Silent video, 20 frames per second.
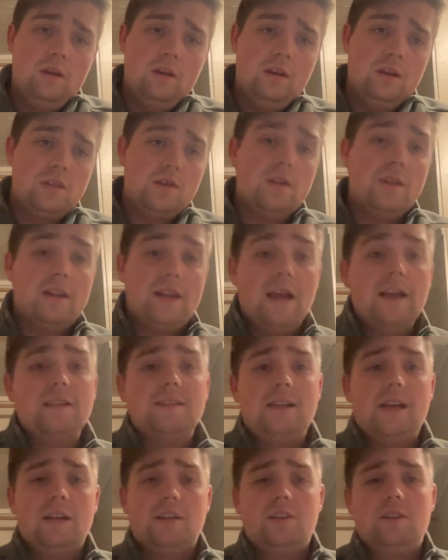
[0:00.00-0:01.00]
So, in the next
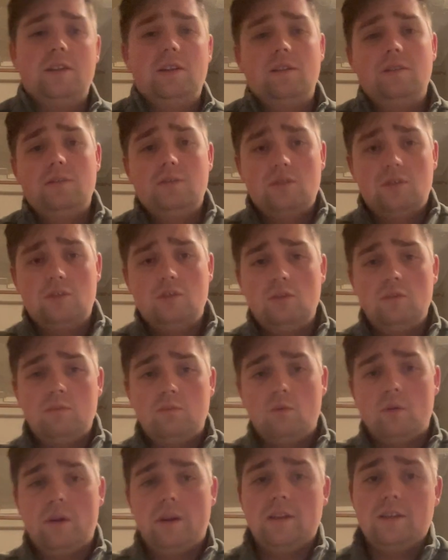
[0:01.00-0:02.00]
section,
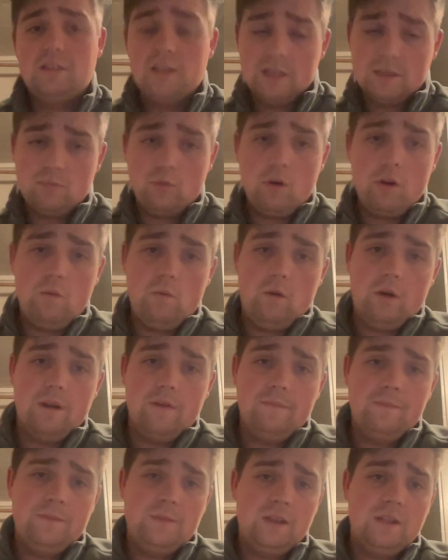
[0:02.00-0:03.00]
2.6.1,
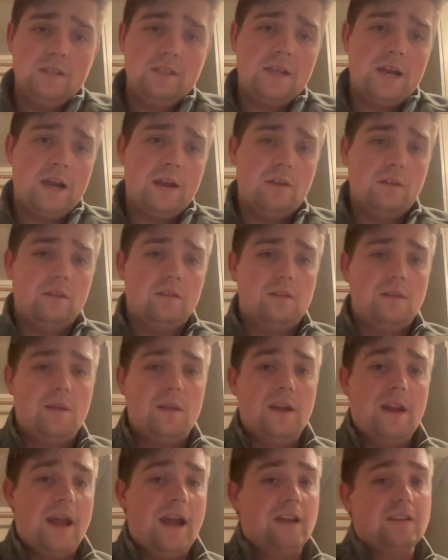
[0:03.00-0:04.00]
titled
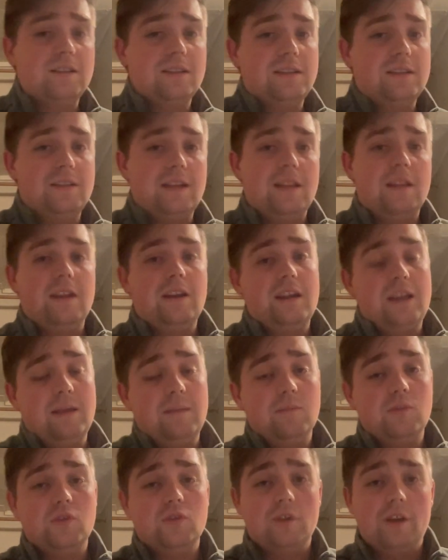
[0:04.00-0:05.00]
The Nexus and the
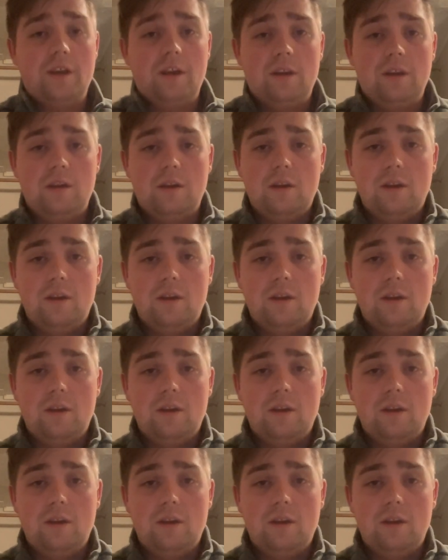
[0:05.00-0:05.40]
Neem Tree,